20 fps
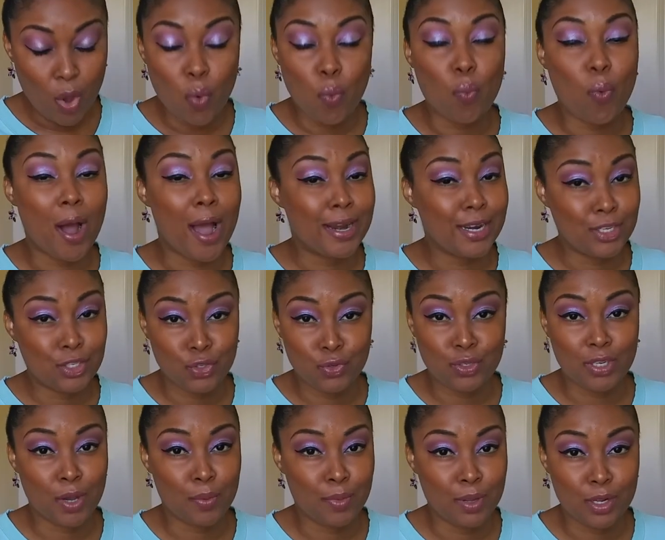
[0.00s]
why didn't
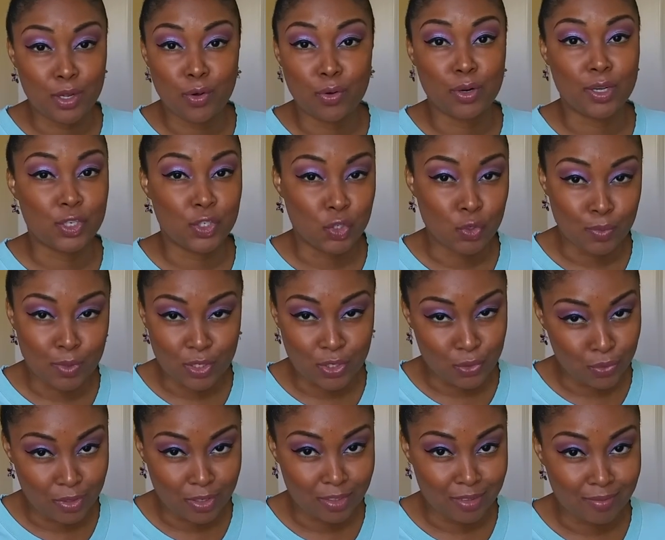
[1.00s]
you tell me to go to Exuma
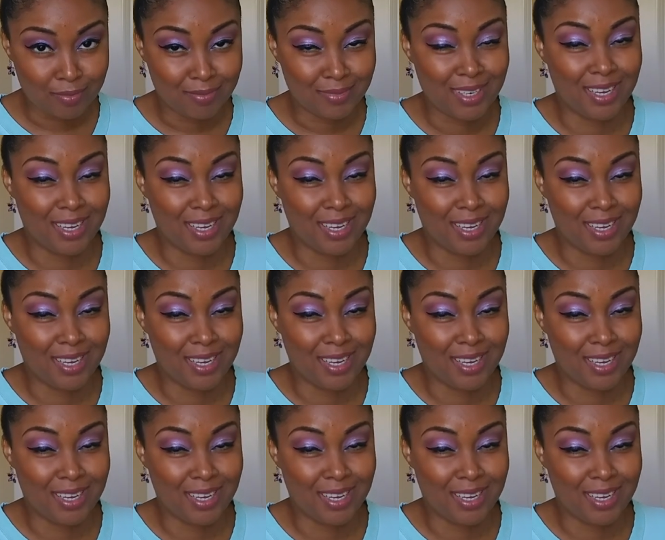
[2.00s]
sooner?